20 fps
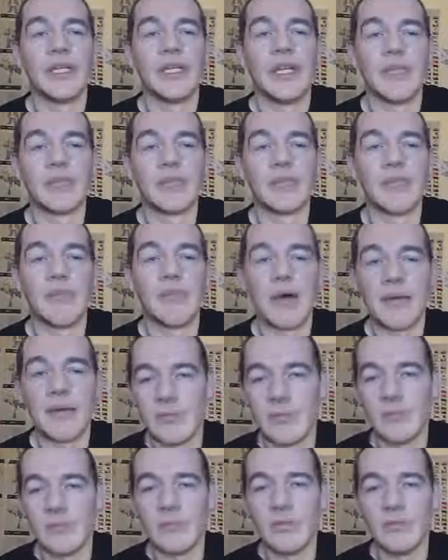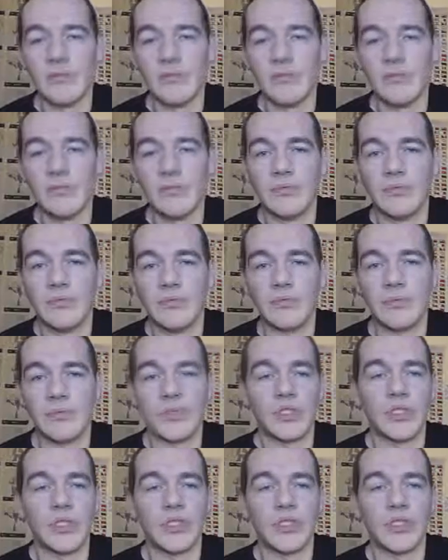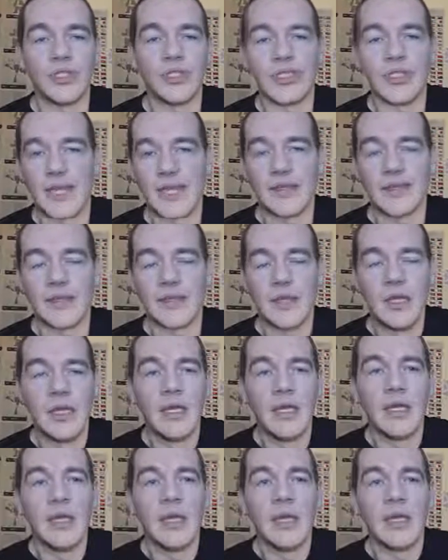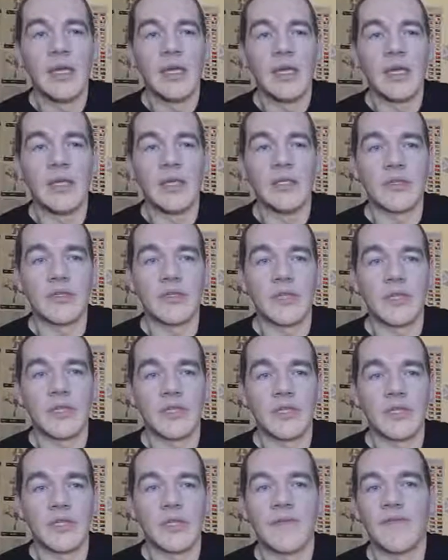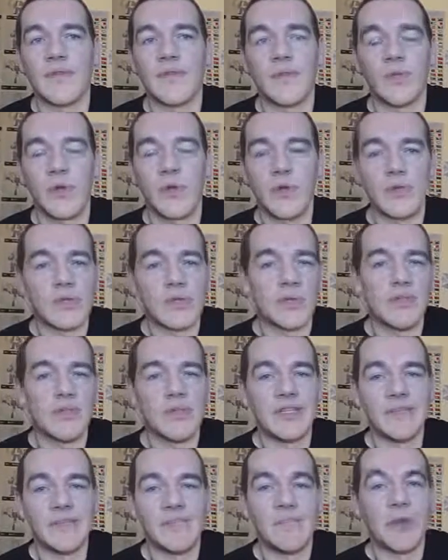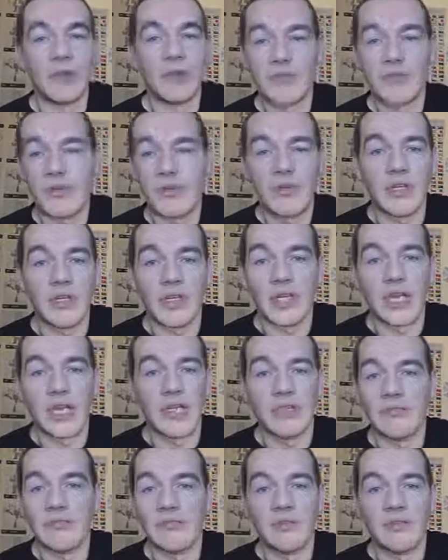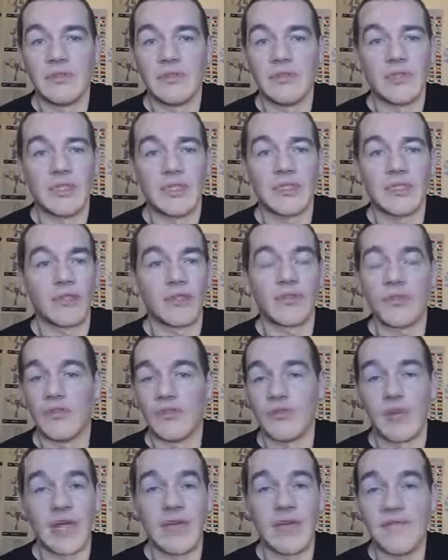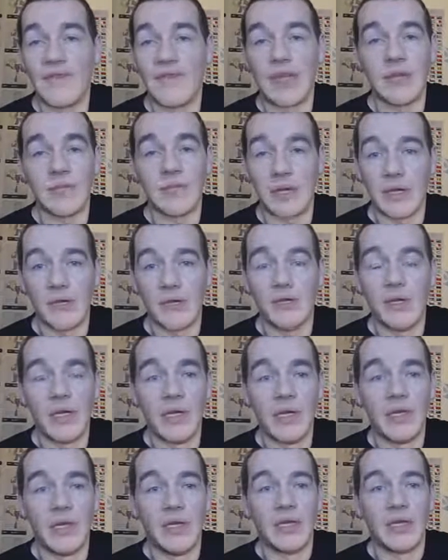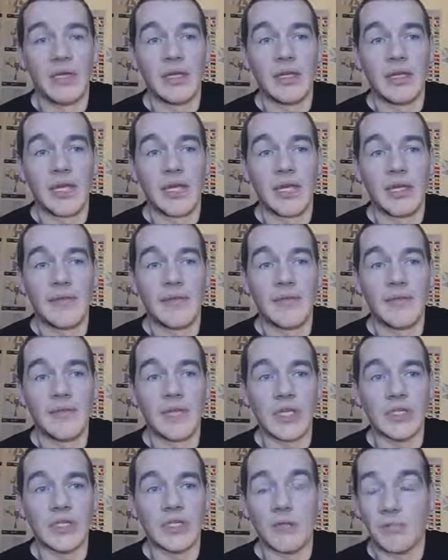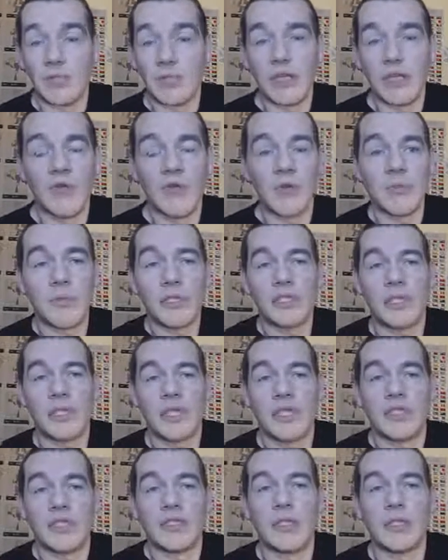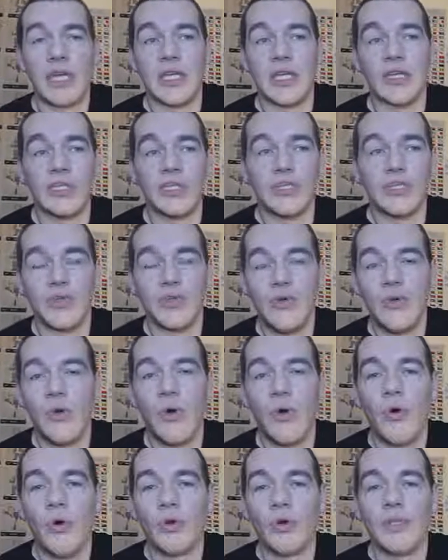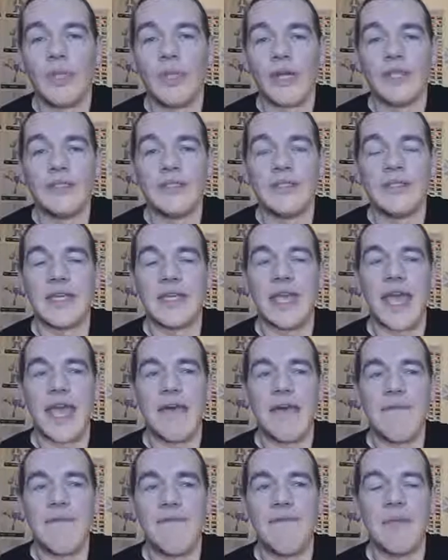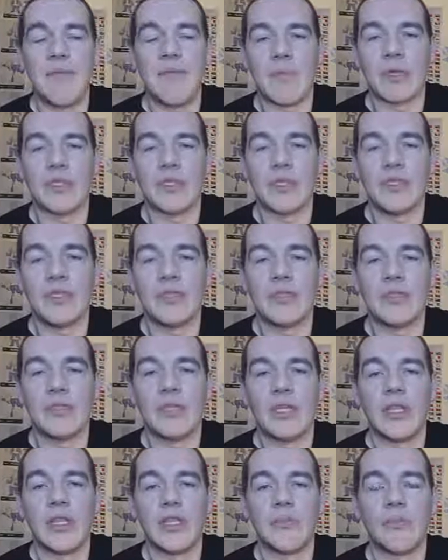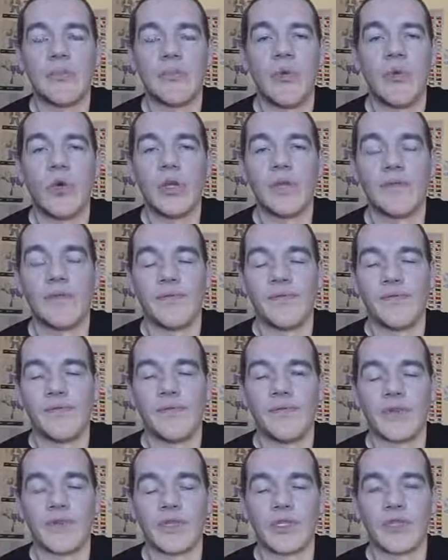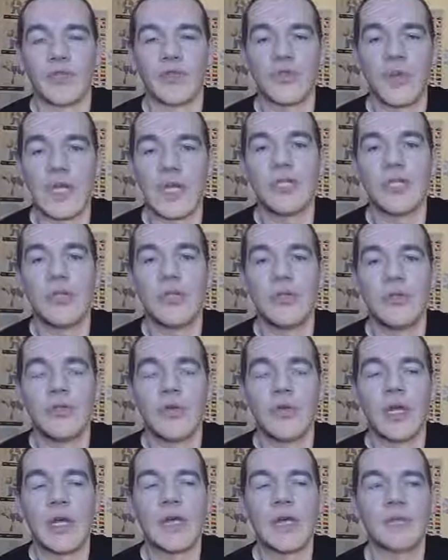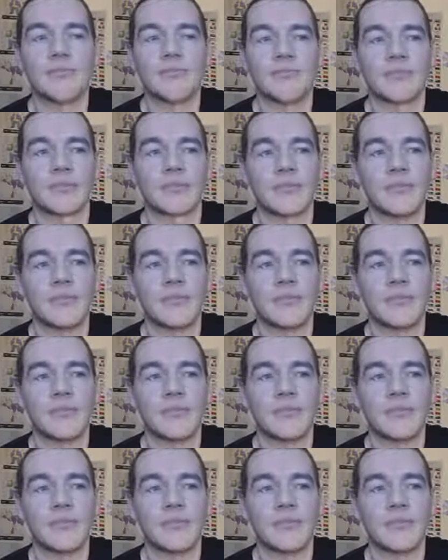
playing as the Batmobile, which is shit. It's it's as if the wheels are made of butter. It can't it doesn't drive very well. Uh, it's completely rubbish and it's it's shoehorned into every mission to the point of frustration, right?